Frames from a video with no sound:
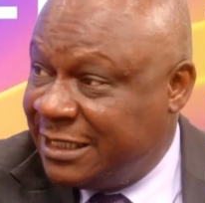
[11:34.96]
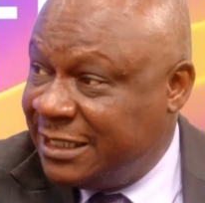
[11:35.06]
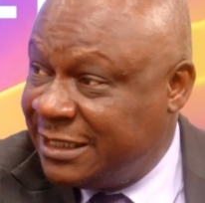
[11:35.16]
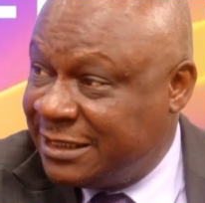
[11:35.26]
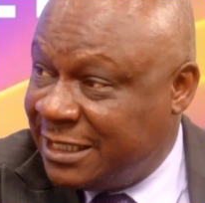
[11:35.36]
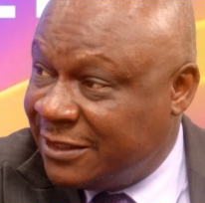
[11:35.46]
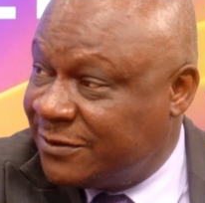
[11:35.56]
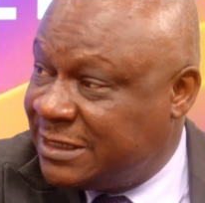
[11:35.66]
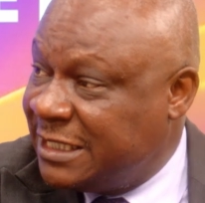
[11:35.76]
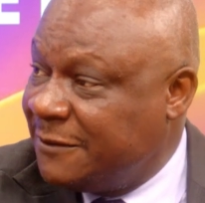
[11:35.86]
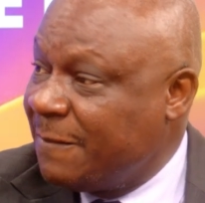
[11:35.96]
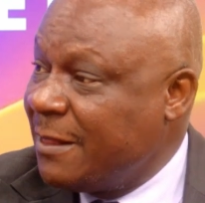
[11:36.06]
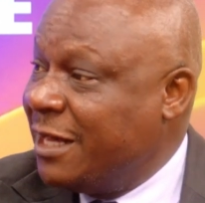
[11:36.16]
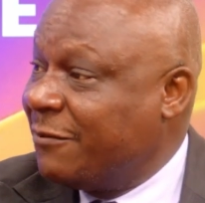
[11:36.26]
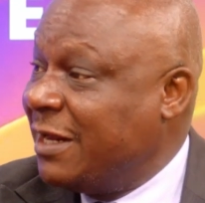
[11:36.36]
Dangote,
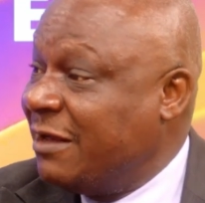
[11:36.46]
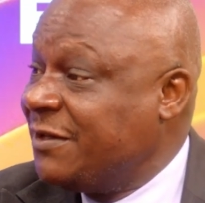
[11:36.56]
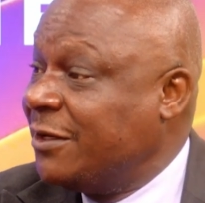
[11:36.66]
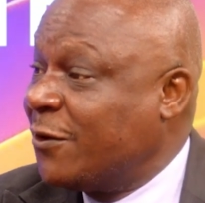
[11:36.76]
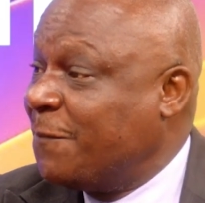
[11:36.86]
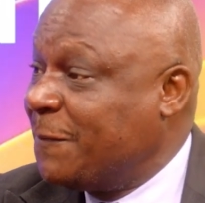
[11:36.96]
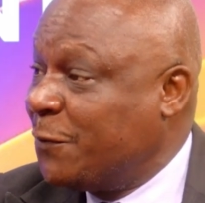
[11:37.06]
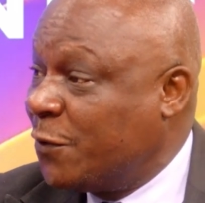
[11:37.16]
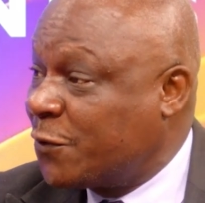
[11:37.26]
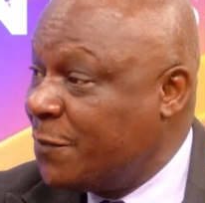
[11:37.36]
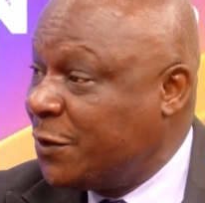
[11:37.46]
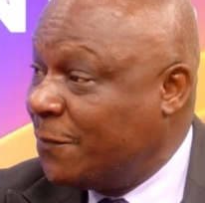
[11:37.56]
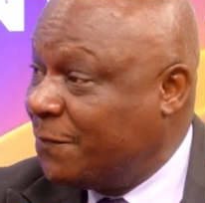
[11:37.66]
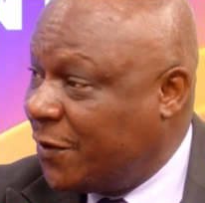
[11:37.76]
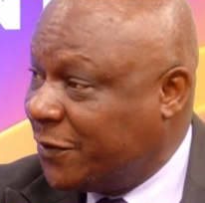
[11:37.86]
and we're having a lot of people who are coming on
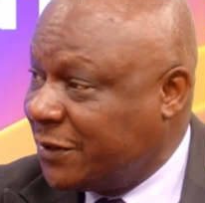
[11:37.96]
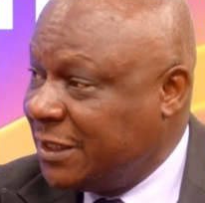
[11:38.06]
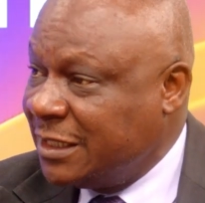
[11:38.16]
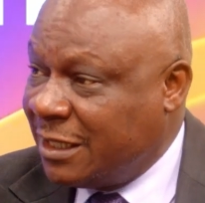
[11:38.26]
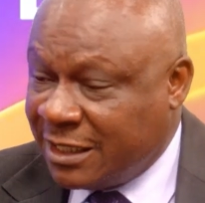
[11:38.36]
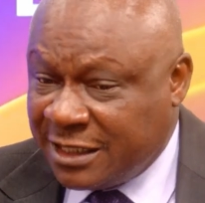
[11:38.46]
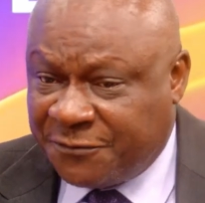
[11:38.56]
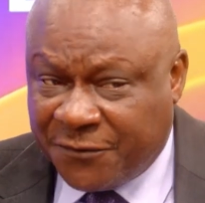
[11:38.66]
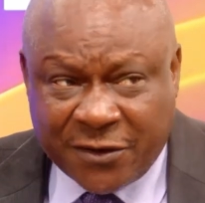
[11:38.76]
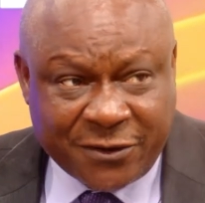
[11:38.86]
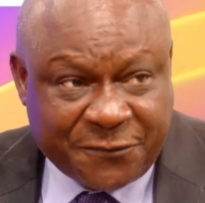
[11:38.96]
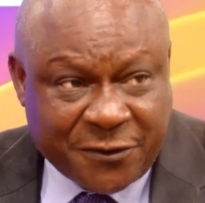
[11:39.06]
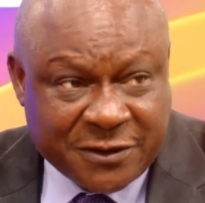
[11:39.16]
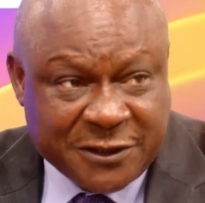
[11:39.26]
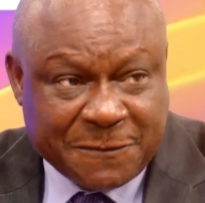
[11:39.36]
board. Now, if all
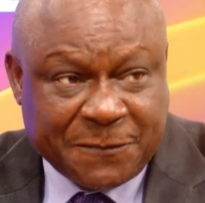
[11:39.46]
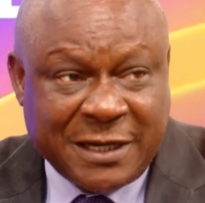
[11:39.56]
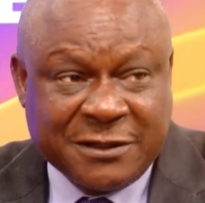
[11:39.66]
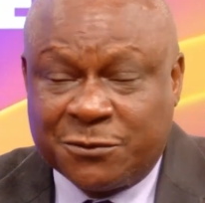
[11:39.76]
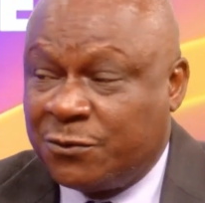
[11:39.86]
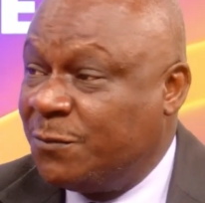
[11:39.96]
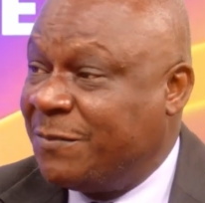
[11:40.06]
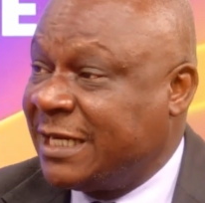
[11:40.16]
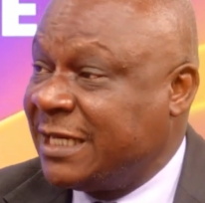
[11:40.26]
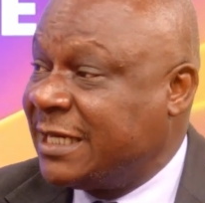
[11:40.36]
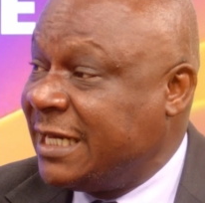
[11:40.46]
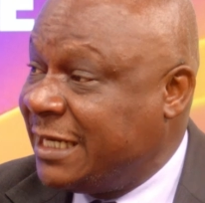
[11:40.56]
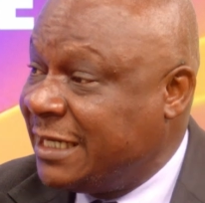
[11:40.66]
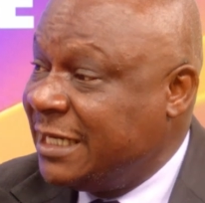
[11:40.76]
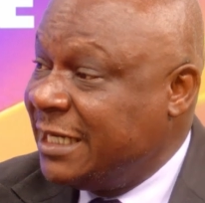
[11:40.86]
these people have to go back again
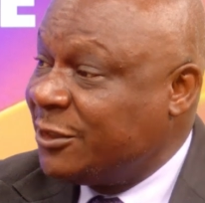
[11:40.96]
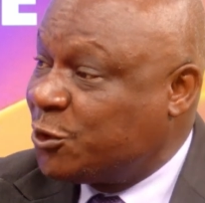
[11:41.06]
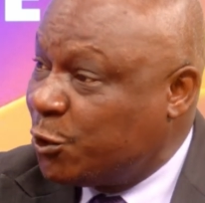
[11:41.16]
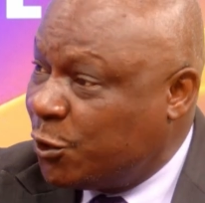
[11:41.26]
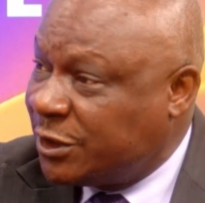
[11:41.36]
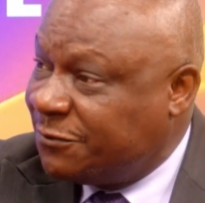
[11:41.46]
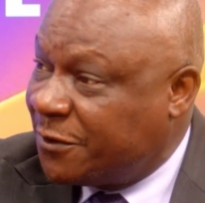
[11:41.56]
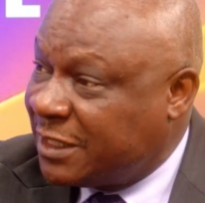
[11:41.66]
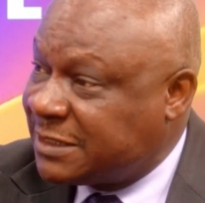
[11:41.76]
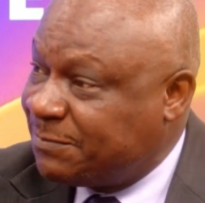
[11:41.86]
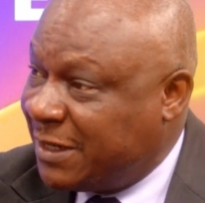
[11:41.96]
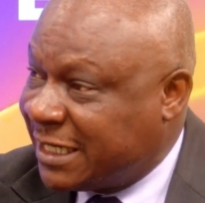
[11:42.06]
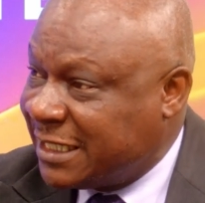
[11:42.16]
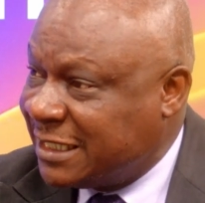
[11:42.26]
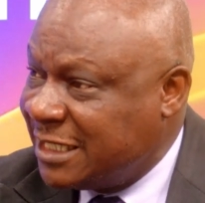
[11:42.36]
to the forest
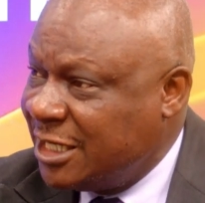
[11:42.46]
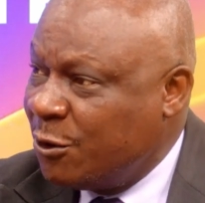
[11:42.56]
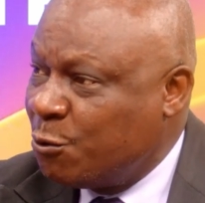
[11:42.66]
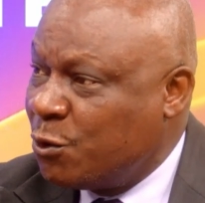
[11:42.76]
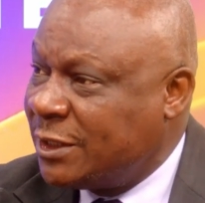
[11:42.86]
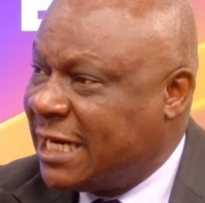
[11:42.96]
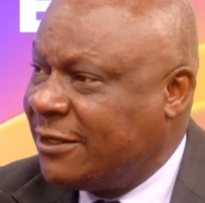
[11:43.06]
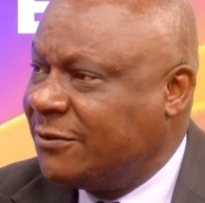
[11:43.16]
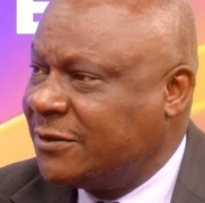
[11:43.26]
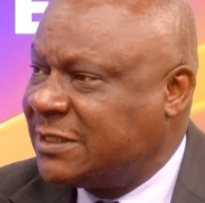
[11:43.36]
market, would that not